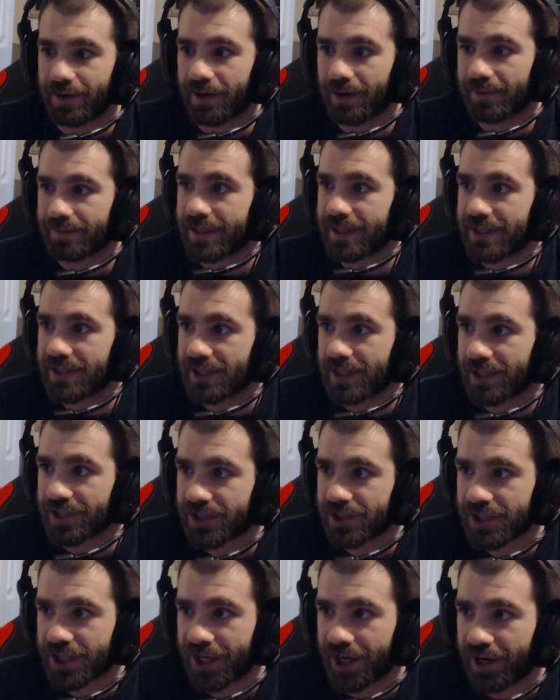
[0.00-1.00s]
reason I'll
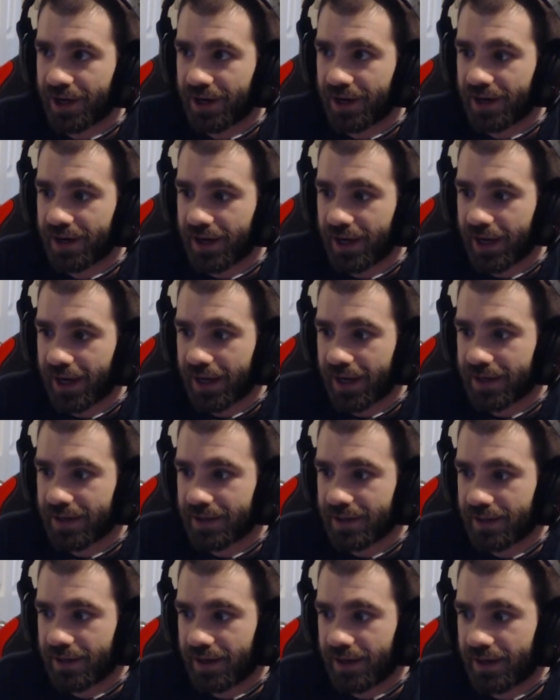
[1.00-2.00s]
share at
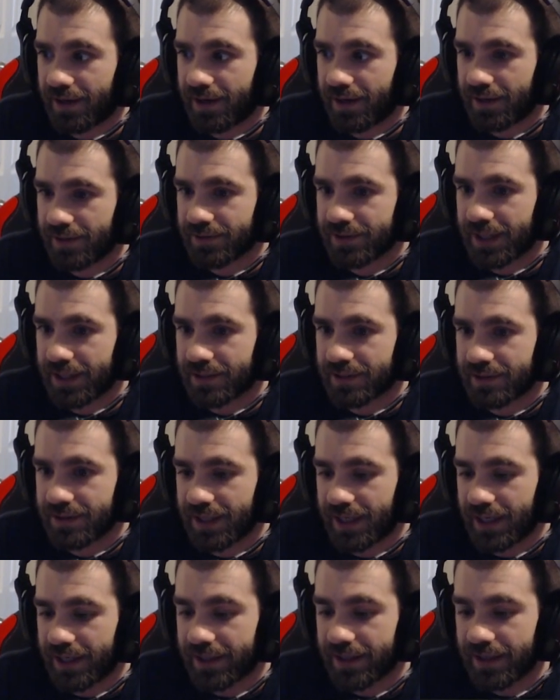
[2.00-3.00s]
a later
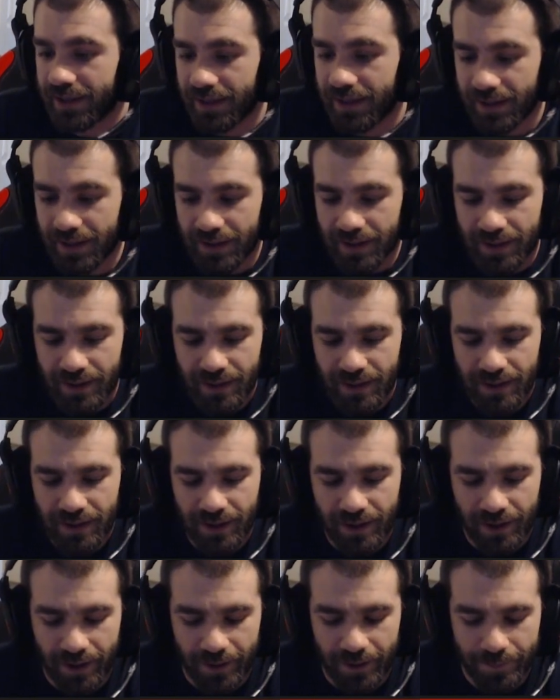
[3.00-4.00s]
date.
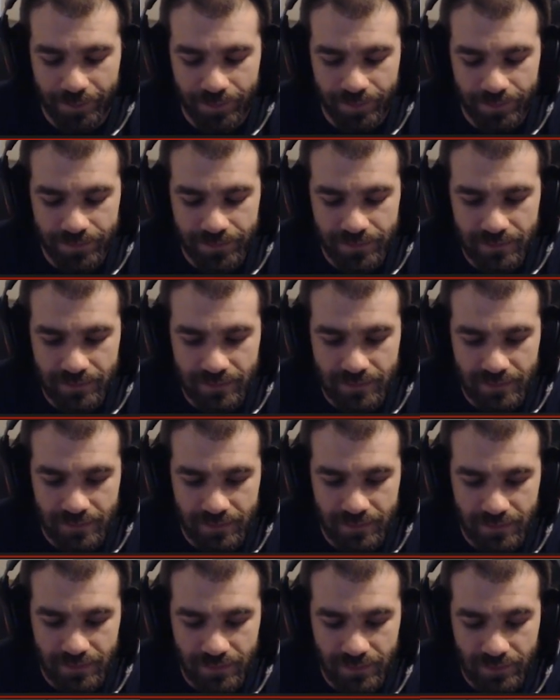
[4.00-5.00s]
Um,
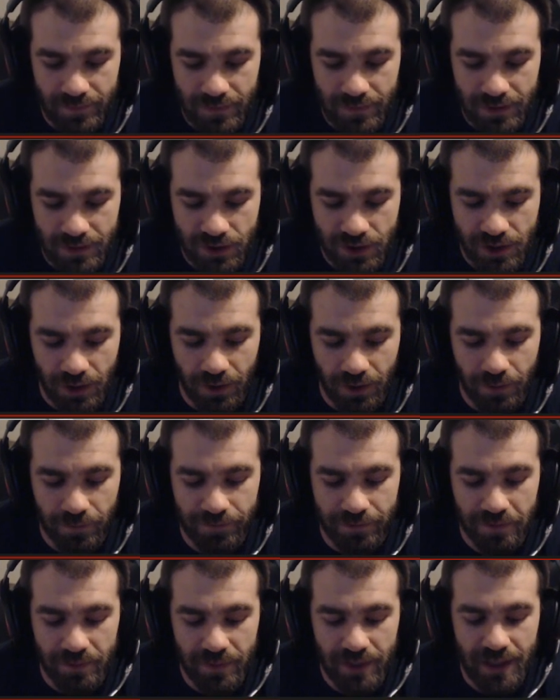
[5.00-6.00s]
so
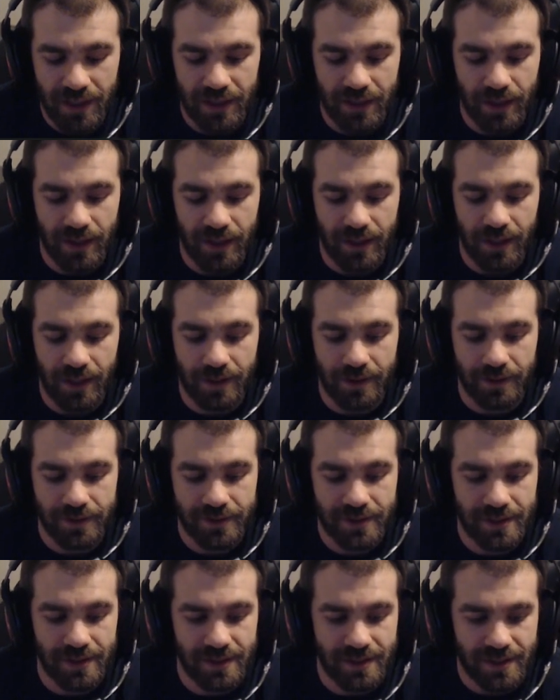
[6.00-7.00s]
for me, it
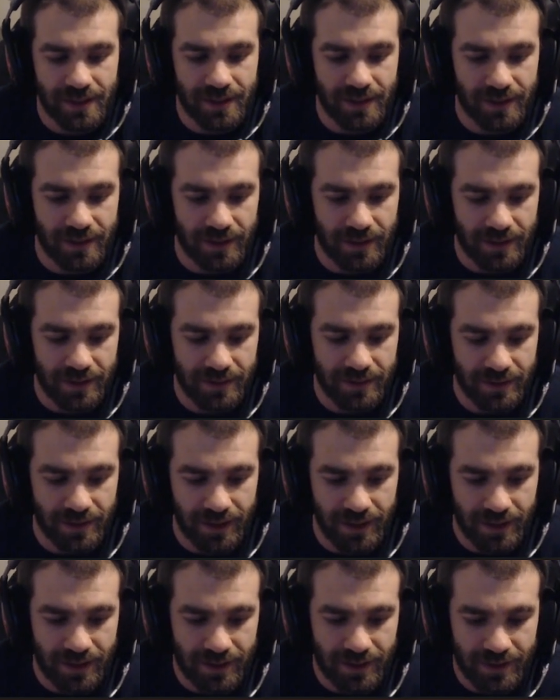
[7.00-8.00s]
goes into
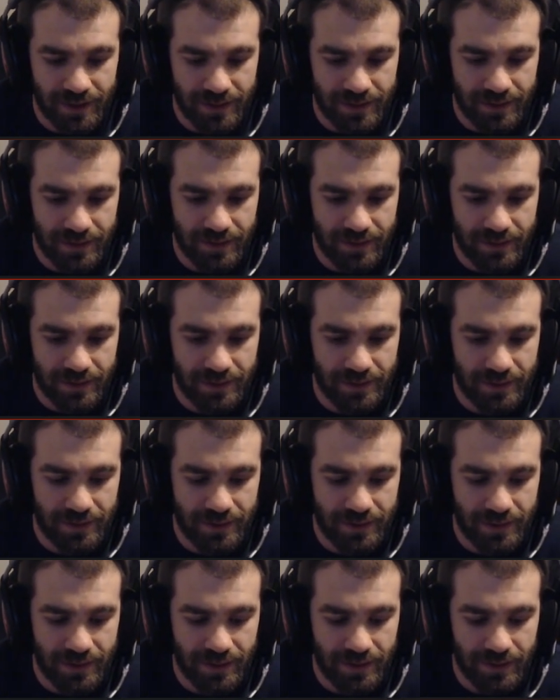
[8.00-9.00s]
like
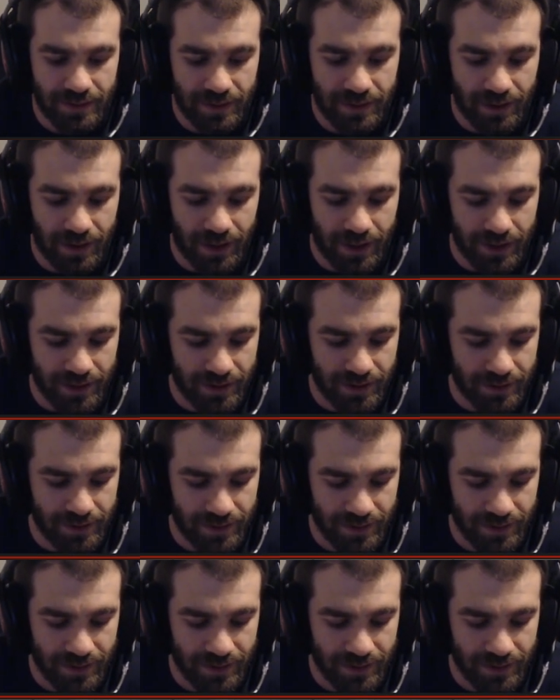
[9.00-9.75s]
a